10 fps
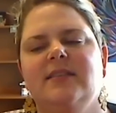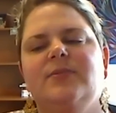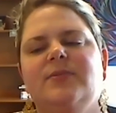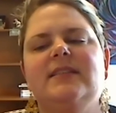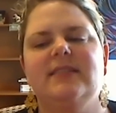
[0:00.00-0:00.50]

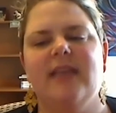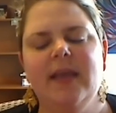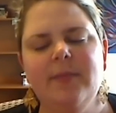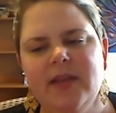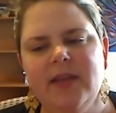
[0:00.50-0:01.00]
with the
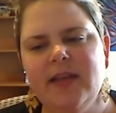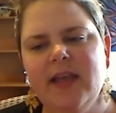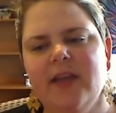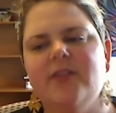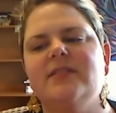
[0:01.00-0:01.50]
same
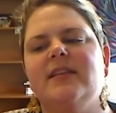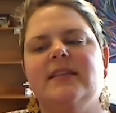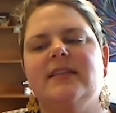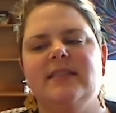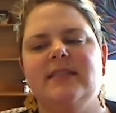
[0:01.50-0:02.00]
indicators and
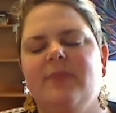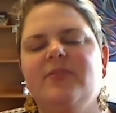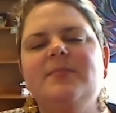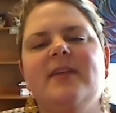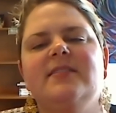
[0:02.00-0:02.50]
the same
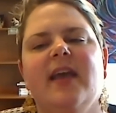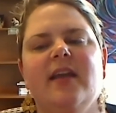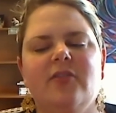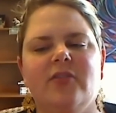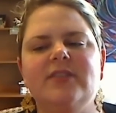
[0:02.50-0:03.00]
response
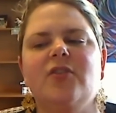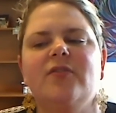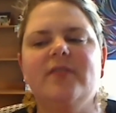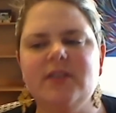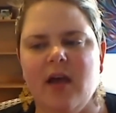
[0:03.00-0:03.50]
categories
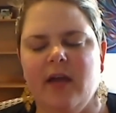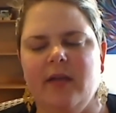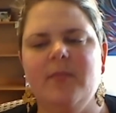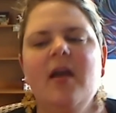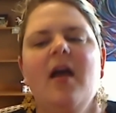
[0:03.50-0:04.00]
over
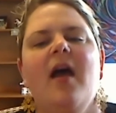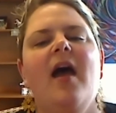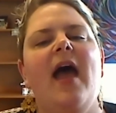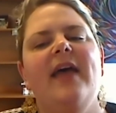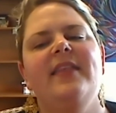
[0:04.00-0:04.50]
time,
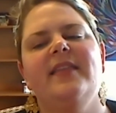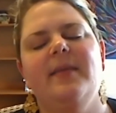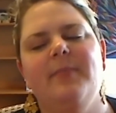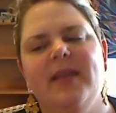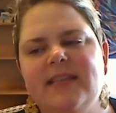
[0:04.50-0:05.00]
and that
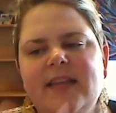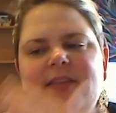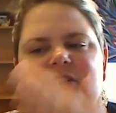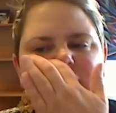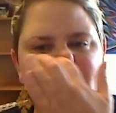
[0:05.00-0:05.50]
they maintain
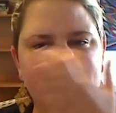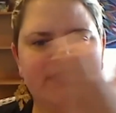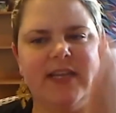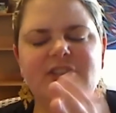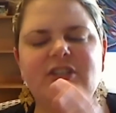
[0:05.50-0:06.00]
their
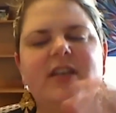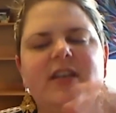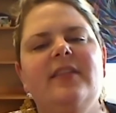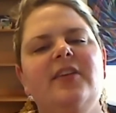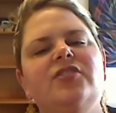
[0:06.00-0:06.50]
interpretation,
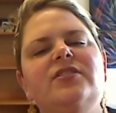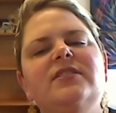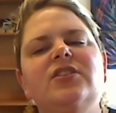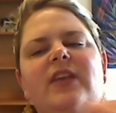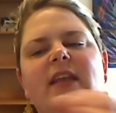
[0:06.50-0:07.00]
and that you're
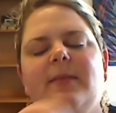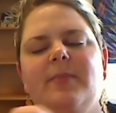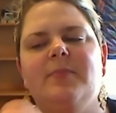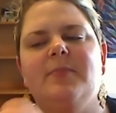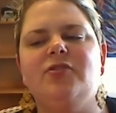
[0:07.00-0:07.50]
just looking at
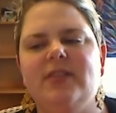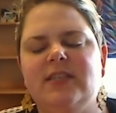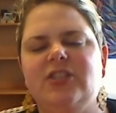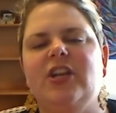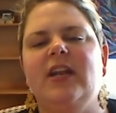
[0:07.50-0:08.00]
people
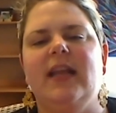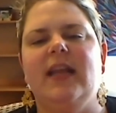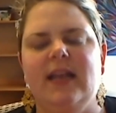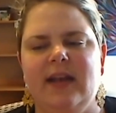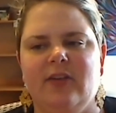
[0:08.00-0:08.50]
transitioning
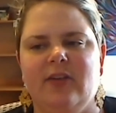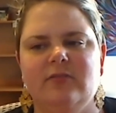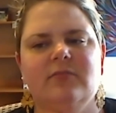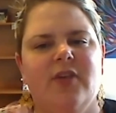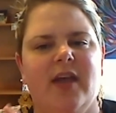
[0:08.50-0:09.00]
in and out.
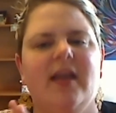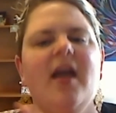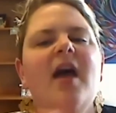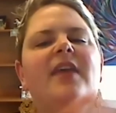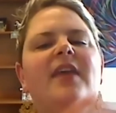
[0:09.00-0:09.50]
Okay,
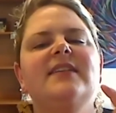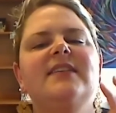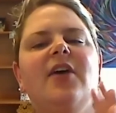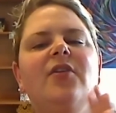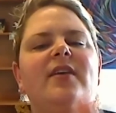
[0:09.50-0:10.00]
that's
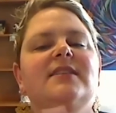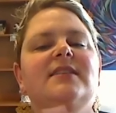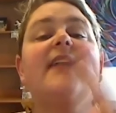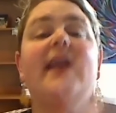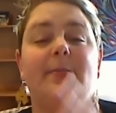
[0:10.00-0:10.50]
how the
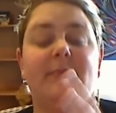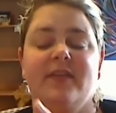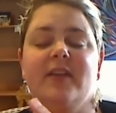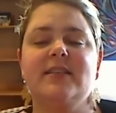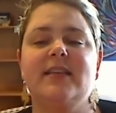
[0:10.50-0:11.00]
setup of
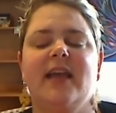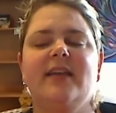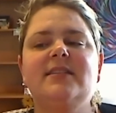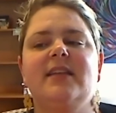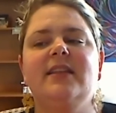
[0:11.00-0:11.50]
LTA
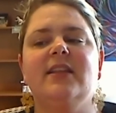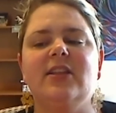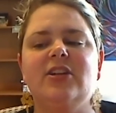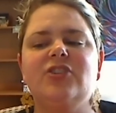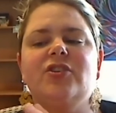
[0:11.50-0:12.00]
is in the
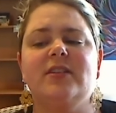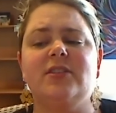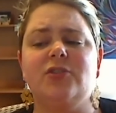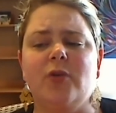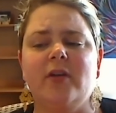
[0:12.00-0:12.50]
literature
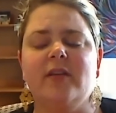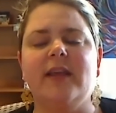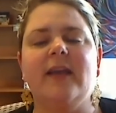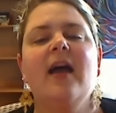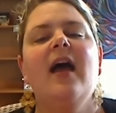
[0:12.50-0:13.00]

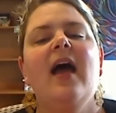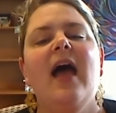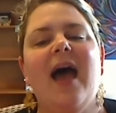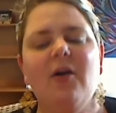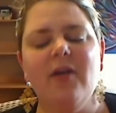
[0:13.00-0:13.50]
historically.
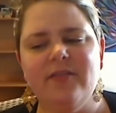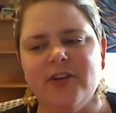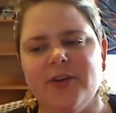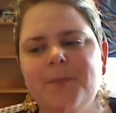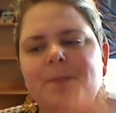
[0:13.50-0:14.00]

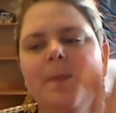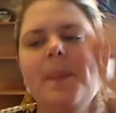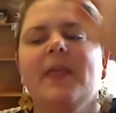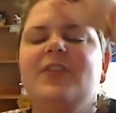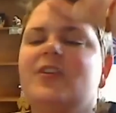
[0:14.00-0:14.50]
However,
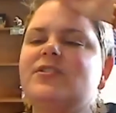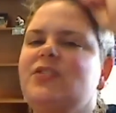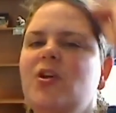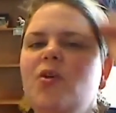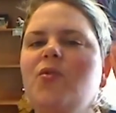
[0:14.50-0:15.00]
there's
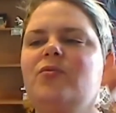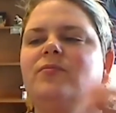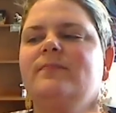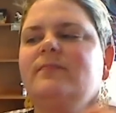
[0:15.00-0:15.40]
no